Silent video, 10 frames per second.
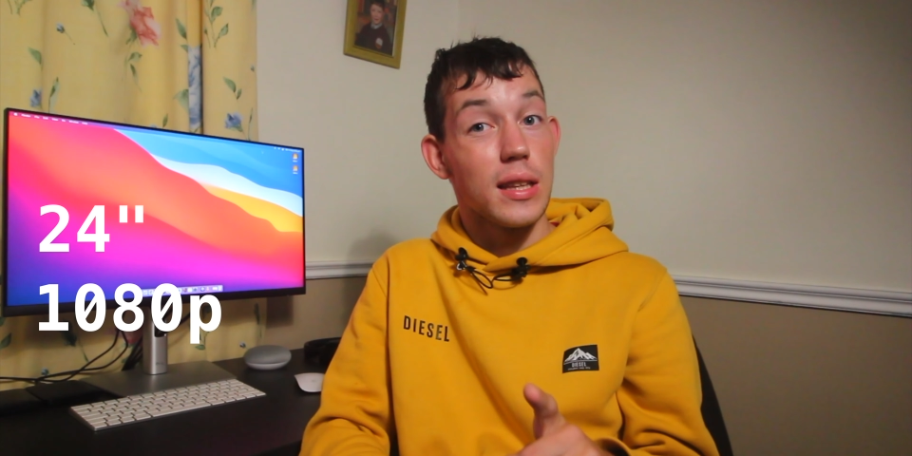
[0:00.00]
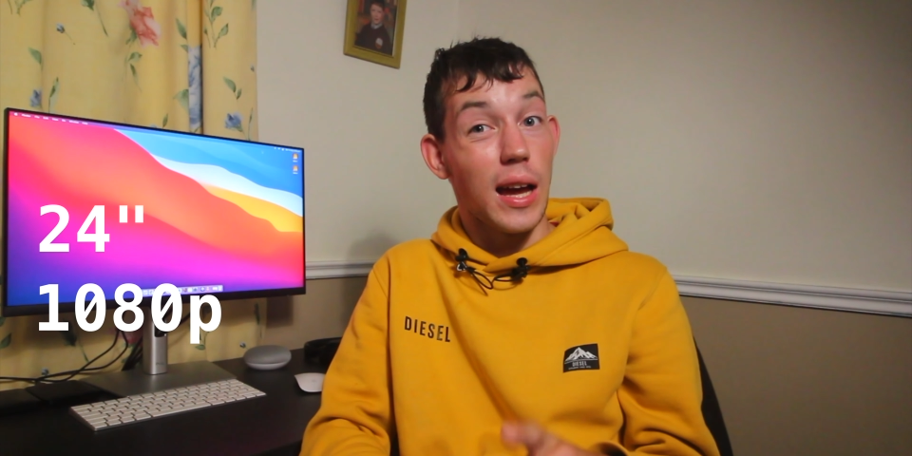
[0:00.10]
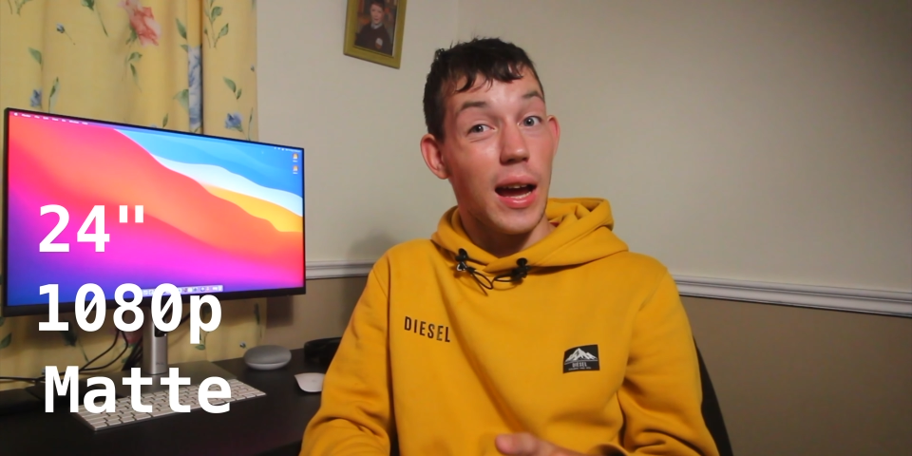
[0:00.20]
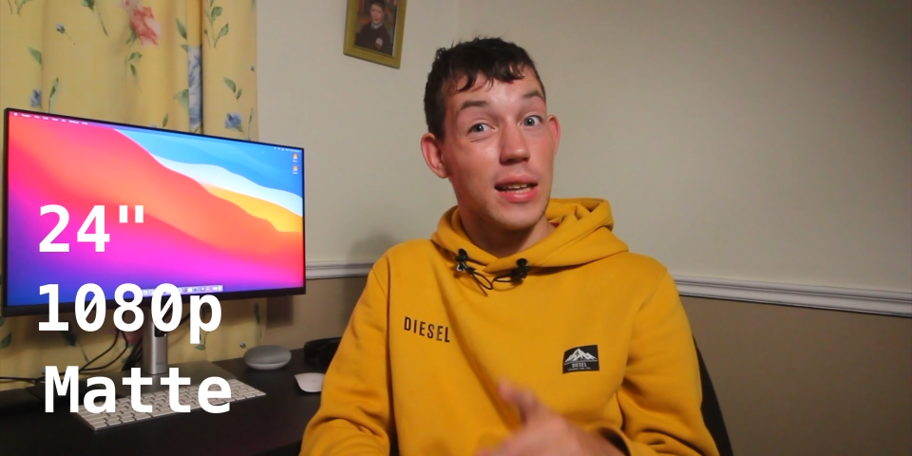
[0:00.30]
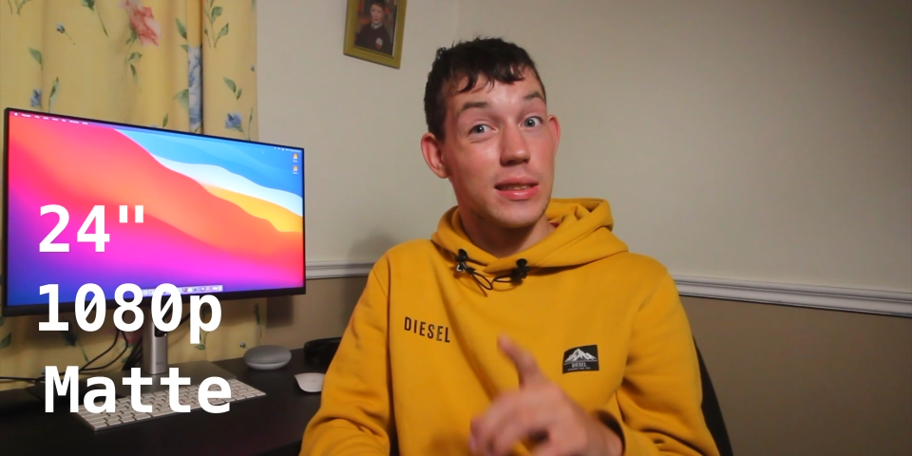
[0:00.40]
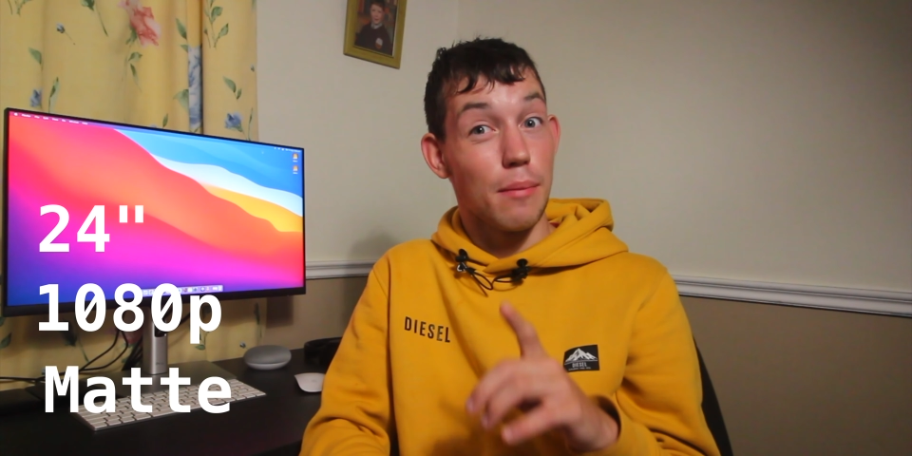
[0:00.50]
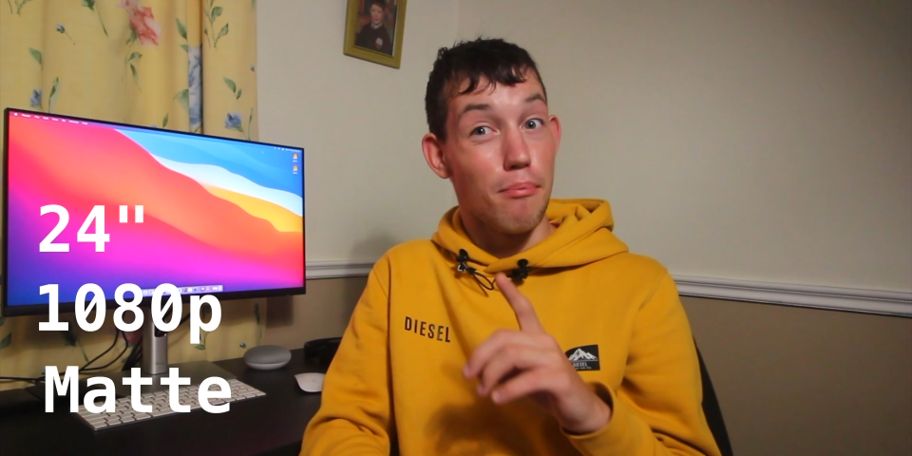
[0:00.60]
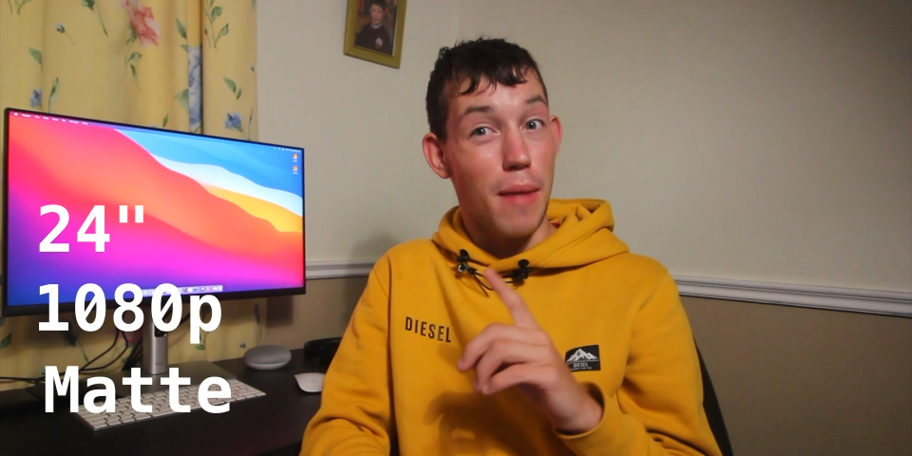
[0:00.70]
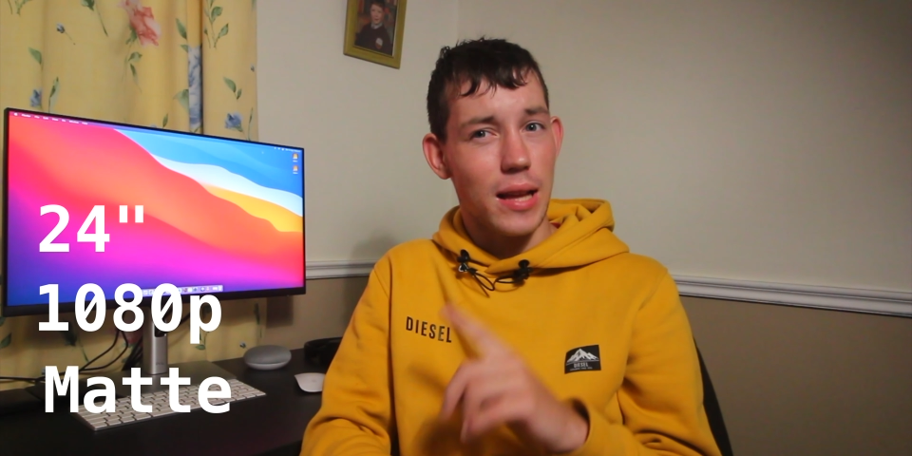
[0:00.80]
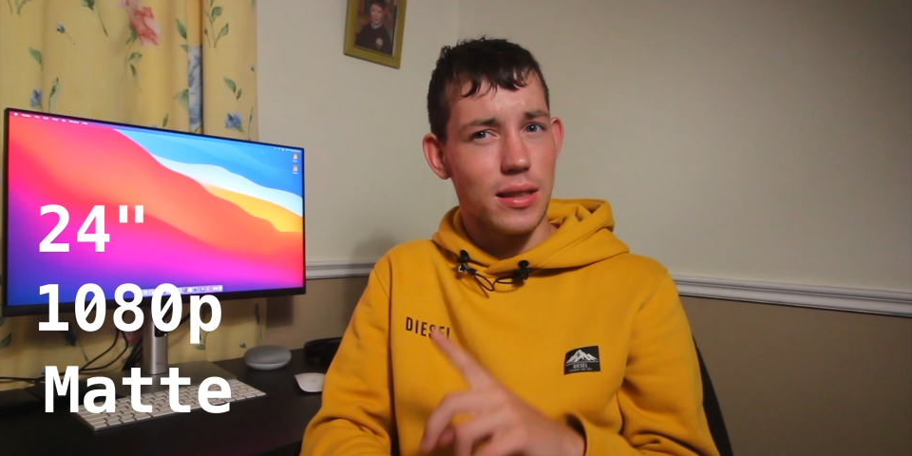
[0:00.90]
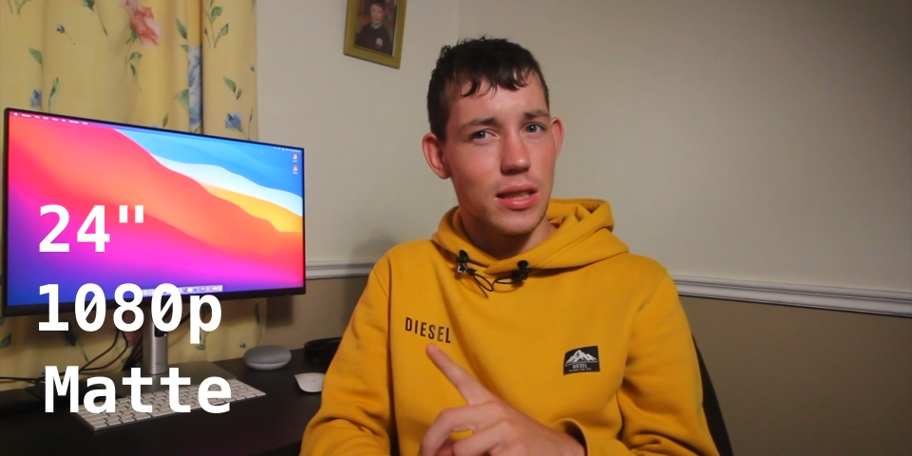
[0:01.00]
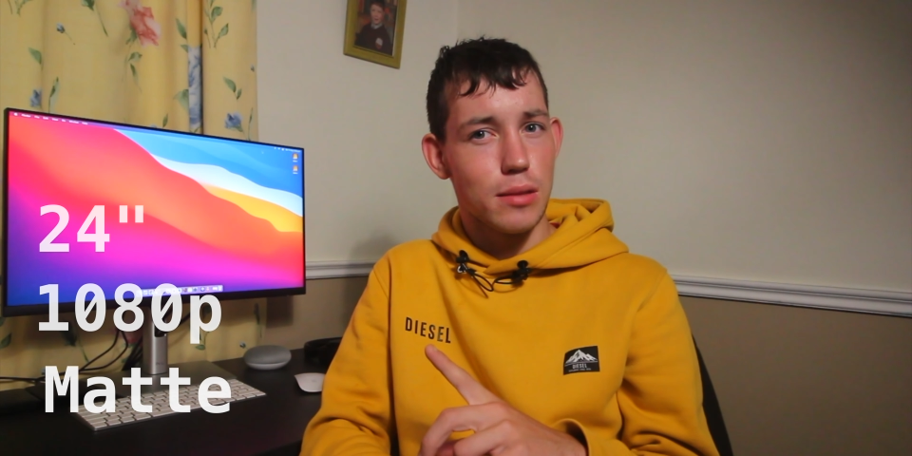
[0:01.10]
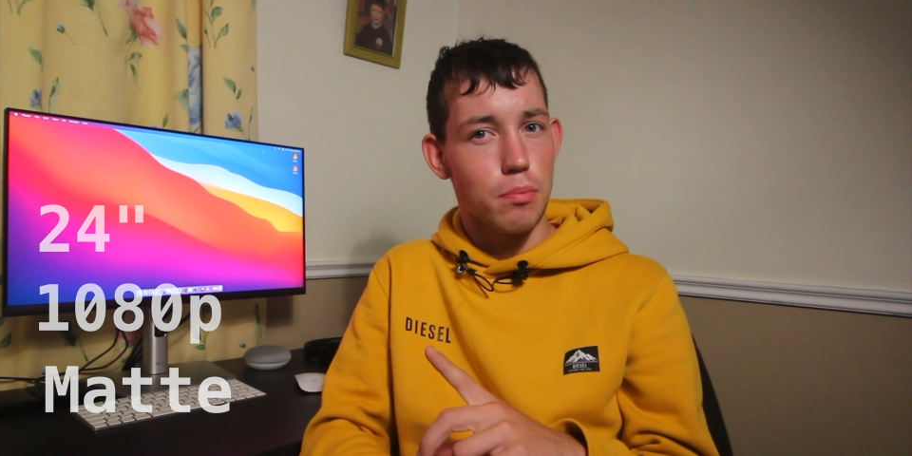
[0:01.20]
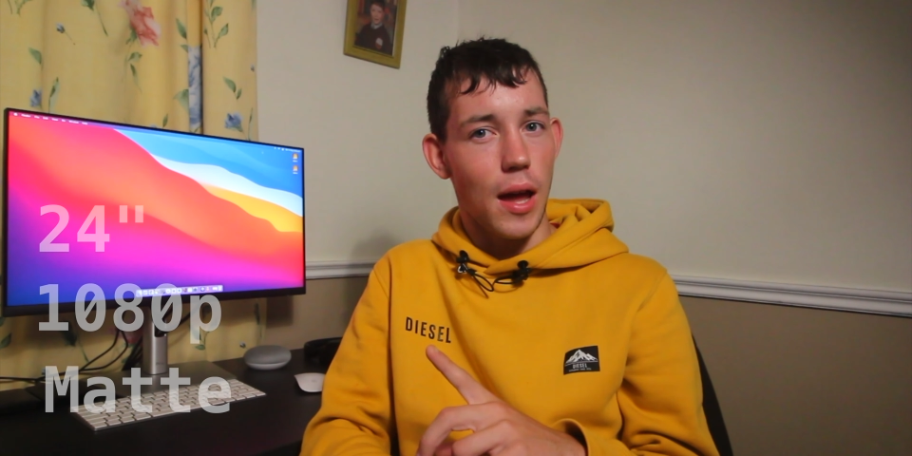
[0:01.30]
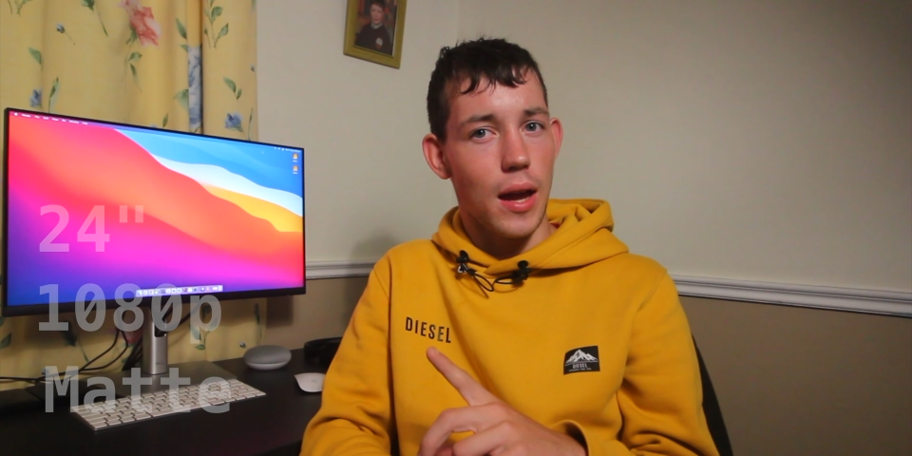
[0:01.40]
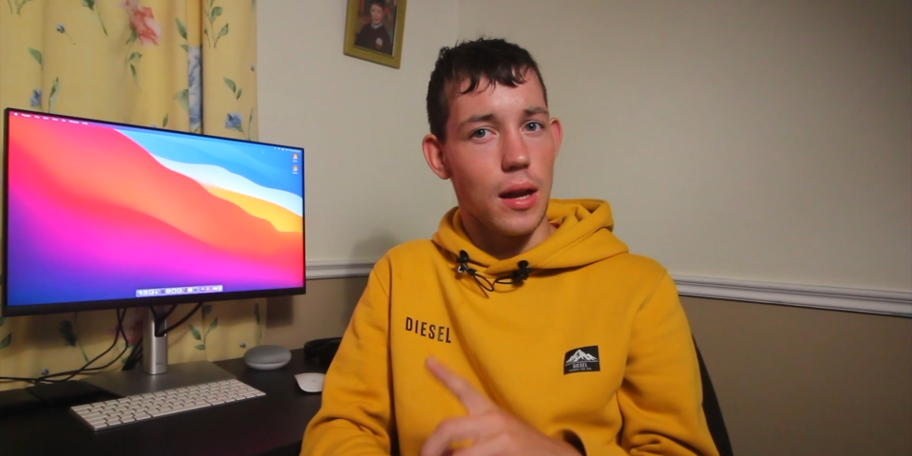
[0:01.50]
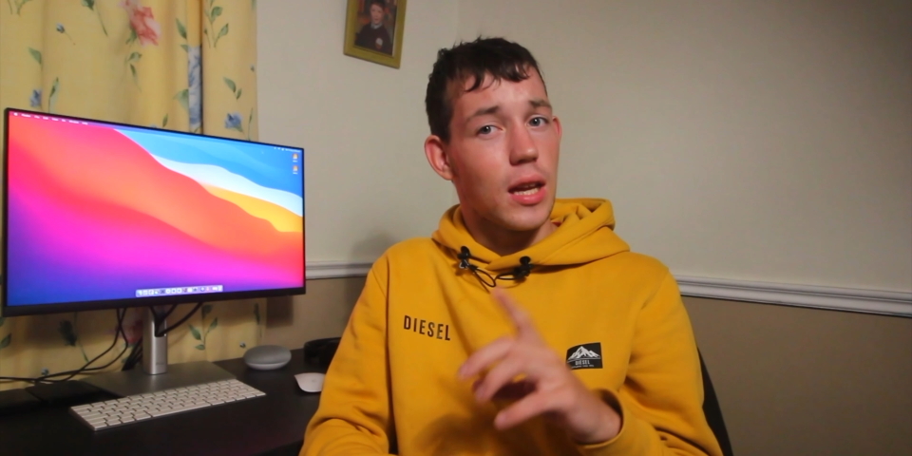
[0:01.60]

that has a matte display,